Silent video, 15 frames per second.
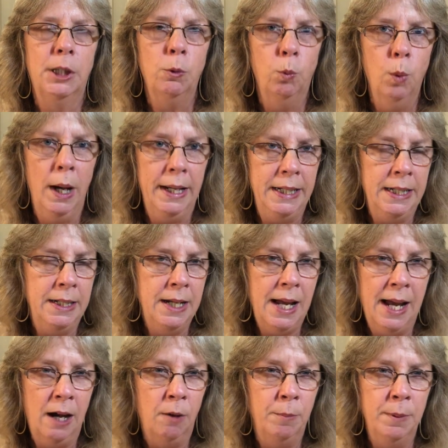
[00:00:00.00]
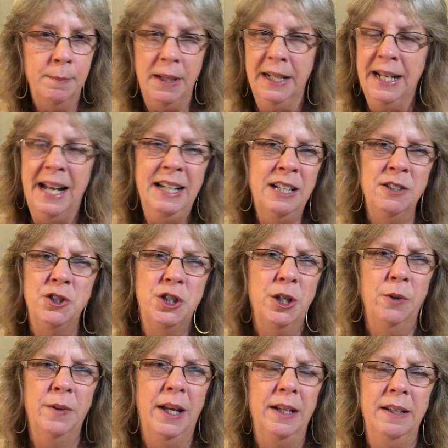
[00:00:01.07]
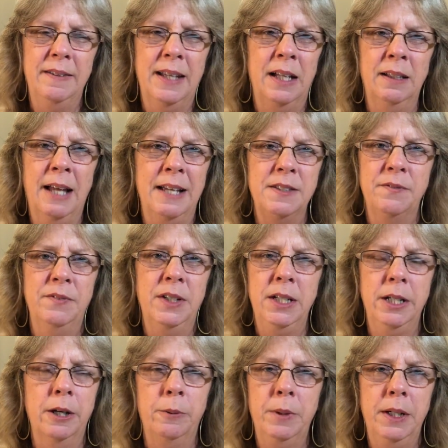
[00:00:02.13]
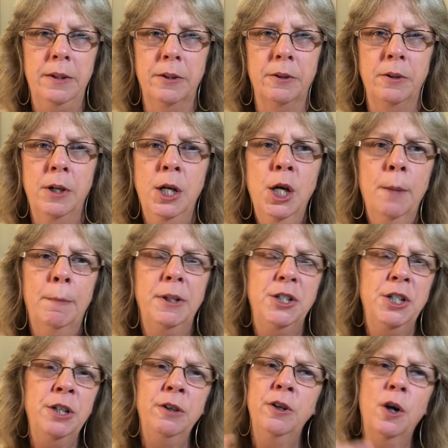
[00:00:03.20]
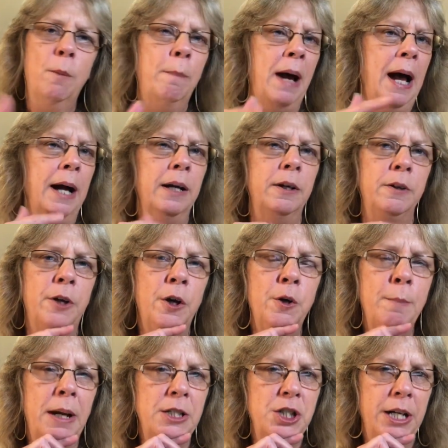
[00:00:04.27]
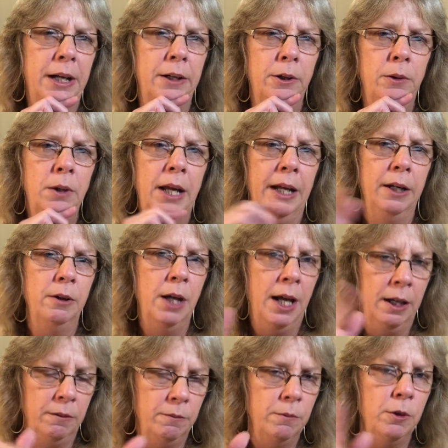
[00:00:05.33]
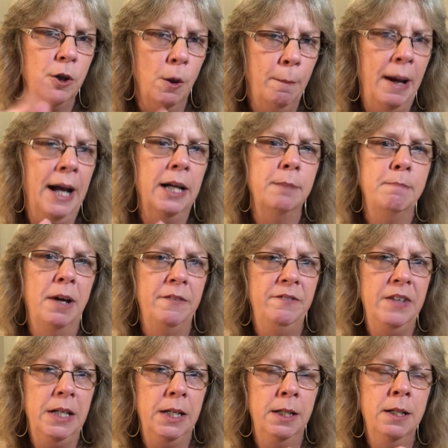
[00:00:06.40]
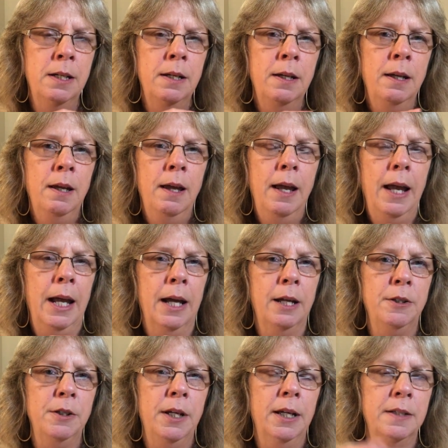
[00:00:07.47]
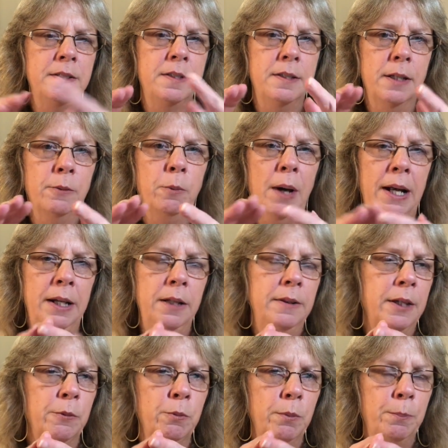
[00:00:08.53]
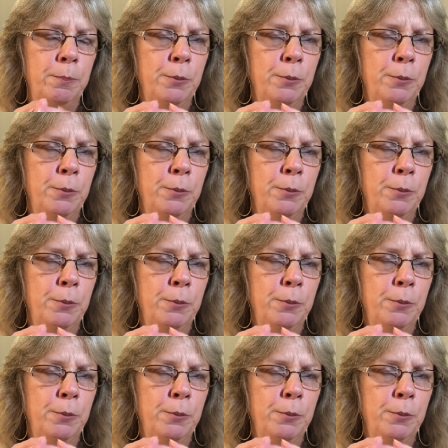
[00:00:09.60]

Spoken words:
Wedding album, and I didn't show that in that last video either. But you can go to my channel and go back in my feed, and it's the